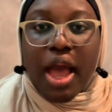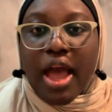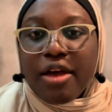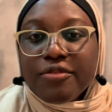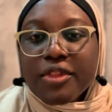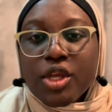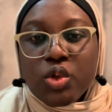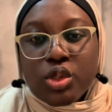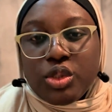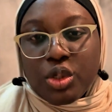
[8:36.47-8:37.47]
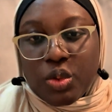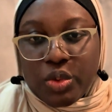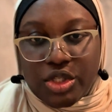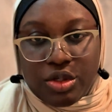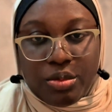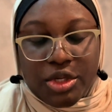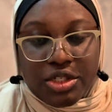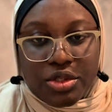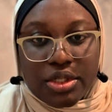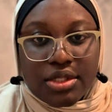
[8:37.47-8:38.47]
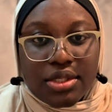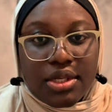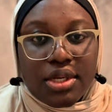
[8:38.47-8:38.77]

After you're done with your matrix,